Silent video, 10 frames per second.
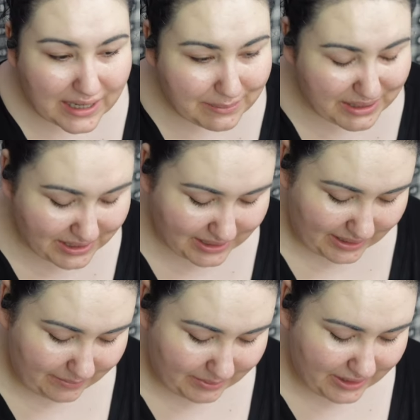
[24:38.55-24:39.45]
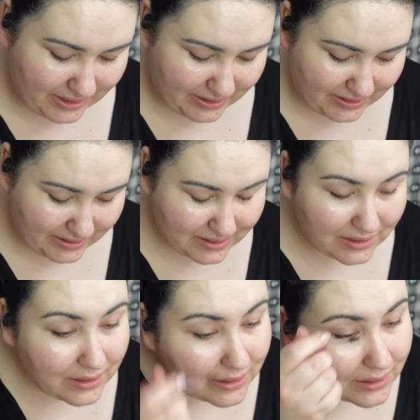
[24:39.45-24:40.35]
I'm going to see, because
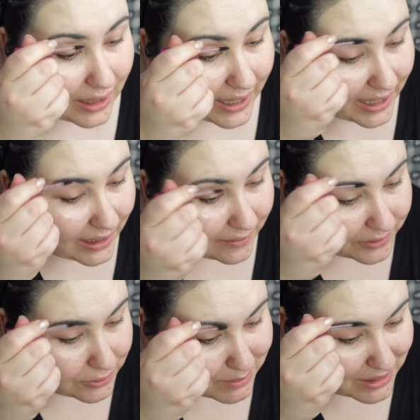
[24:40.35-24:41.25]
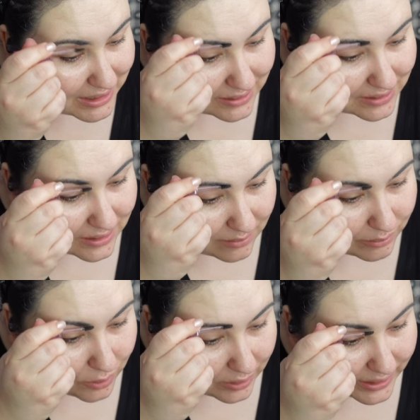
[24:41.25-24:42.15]
I have those meetings in the
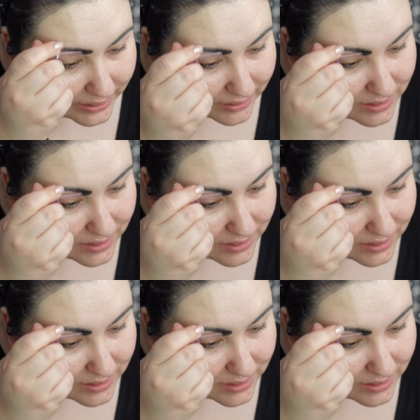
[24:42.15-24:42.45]
morning.